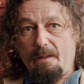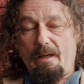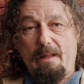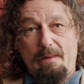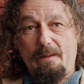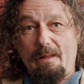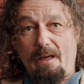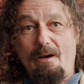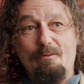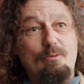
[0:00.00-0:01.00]
And I think they
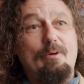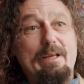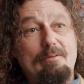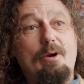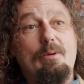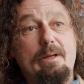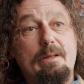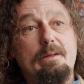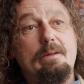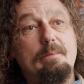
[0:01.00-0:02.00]
are already
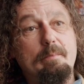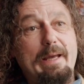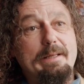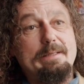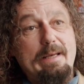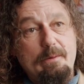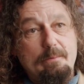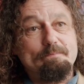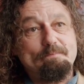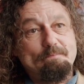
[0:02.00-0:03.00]
rolling mats out.
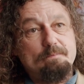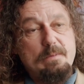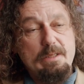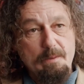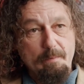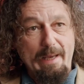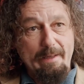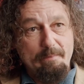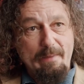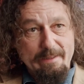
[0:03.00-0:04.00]
There's a
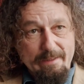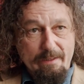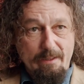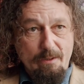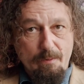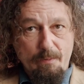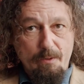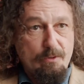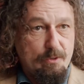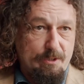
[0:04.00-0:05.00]
matting that you can
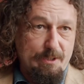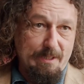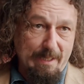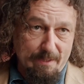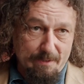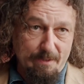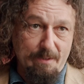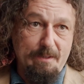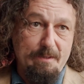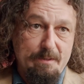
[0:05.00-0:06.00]
put across the sand so
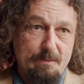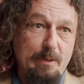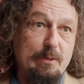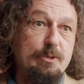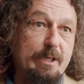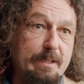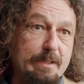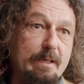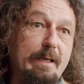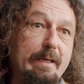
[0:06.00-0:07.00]
that
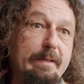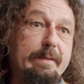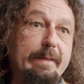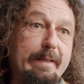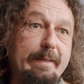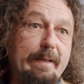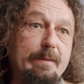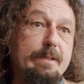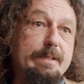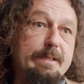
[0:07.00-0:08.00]
wheelchairs can get down
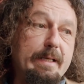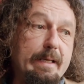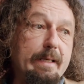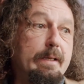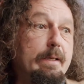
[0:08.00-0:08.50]
to the sea.